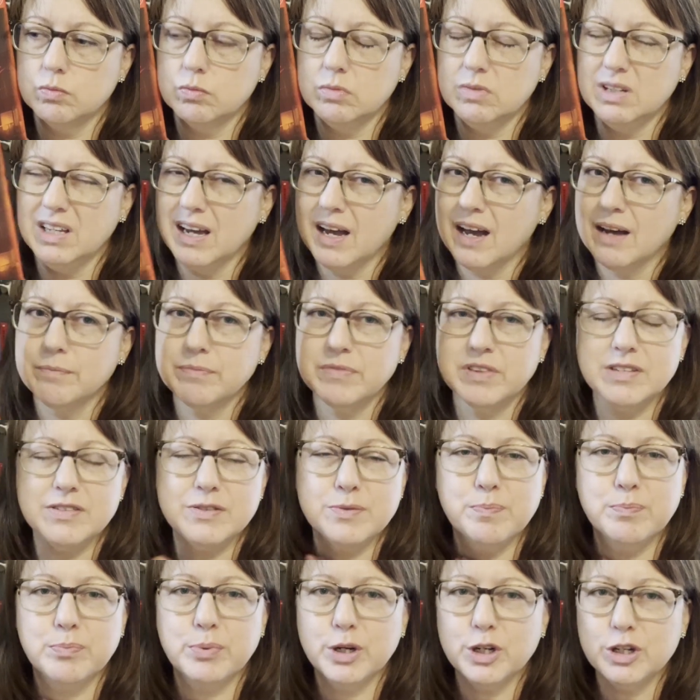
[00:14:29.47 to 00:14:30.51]
yeah, this
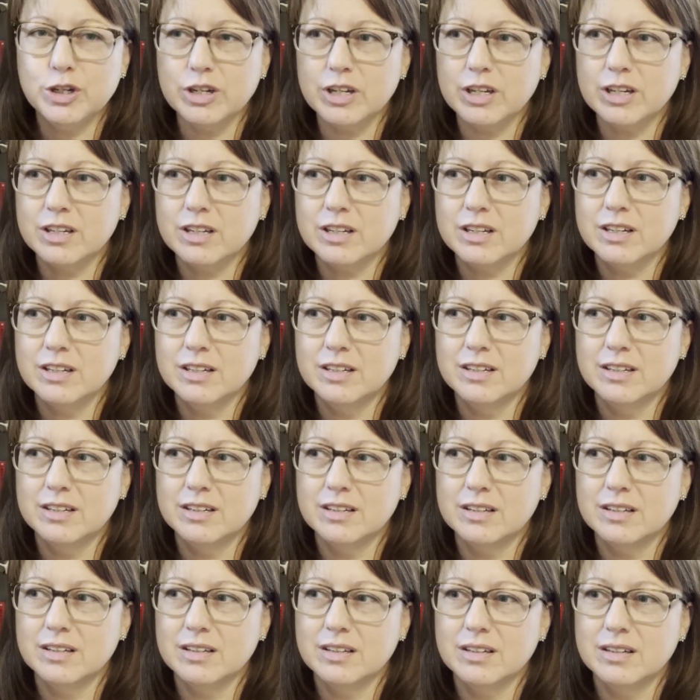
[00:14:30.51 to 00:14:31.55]
book
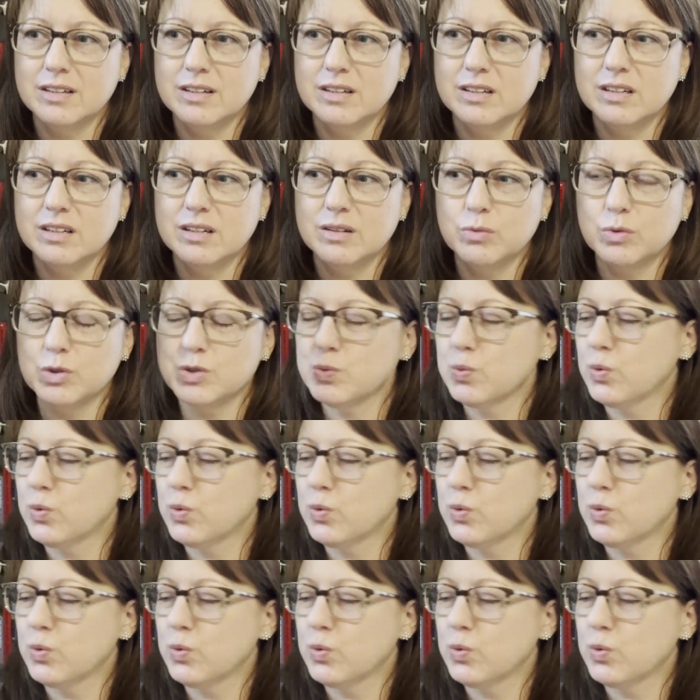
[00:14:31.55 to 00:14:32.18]
was